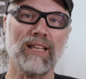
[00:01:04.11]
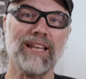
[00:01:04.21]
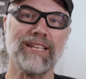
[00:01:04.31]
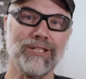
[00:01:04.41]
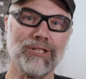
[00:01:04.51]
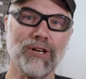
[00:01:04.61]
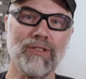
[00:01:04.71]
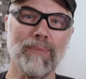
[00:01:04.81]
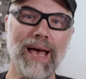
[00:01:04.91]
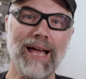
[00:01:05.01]
a lot easier
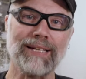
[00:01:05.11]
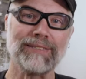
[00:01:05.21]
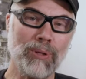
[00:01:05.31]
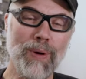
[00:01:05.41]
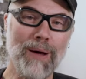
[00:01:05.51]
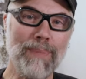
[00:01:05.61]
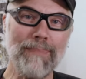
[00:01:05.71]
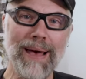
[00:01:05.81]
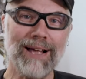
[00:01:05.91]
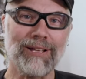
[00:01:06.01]
on the back. Blew out my
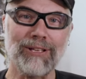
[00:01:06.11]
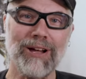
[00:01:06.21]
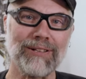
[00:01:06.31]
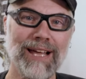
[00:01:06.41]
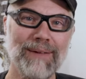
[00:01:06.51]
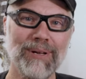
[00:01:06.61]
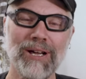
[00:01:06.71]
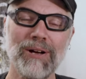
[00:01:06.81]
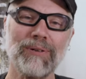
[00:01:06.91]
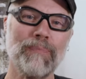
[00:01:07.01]
back a long time
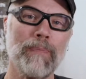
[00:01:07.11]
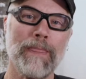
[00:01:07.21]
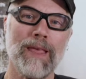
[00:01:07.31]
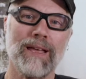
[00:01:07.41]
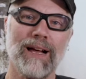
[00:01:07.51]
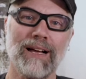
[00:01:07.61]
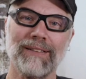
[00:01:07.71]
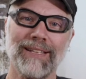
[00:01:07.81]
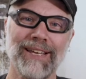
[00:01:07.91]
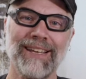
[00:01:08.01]
ago, uh,